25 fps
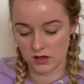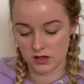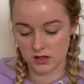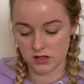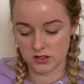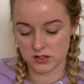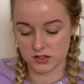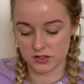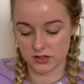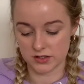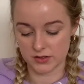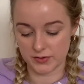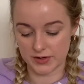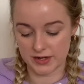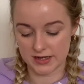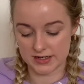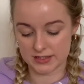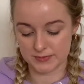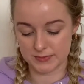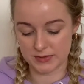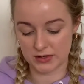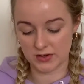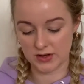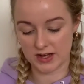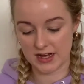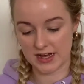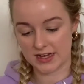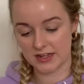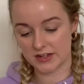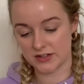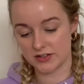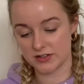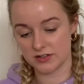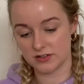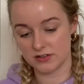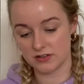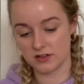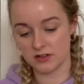So the wax melt
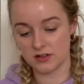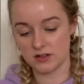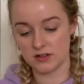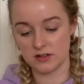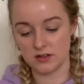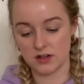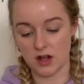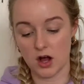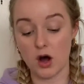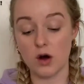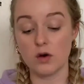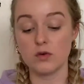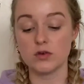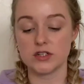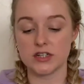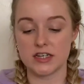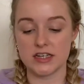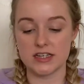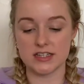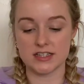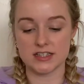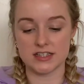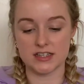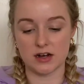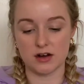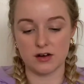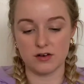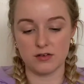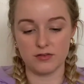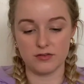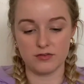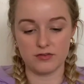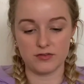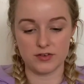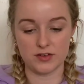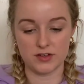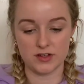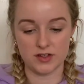candle holder itself,
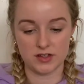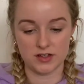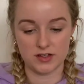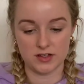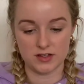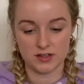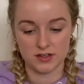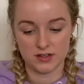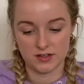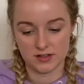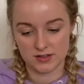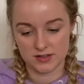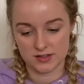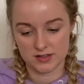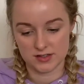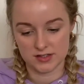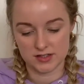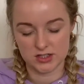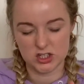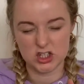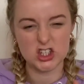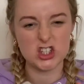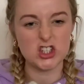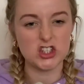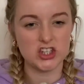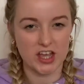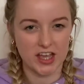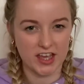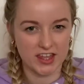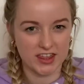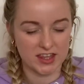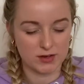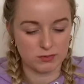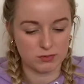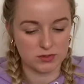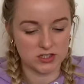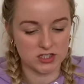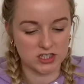just checking there
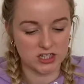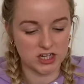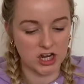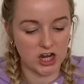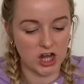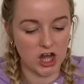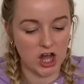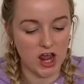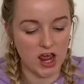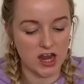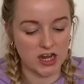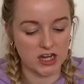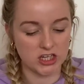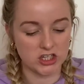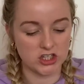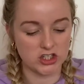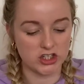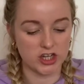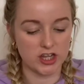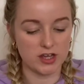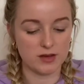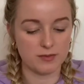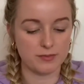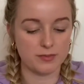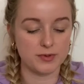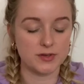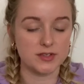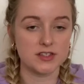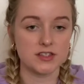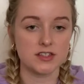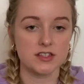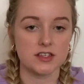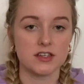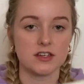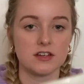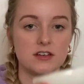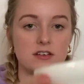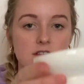wasn't any chips,
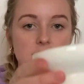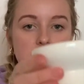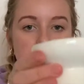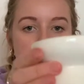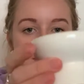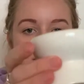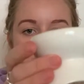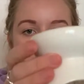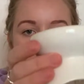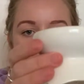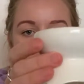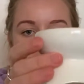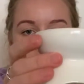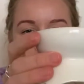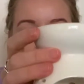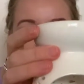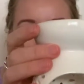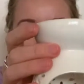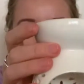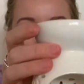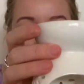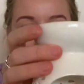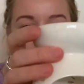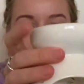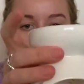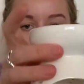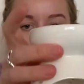just like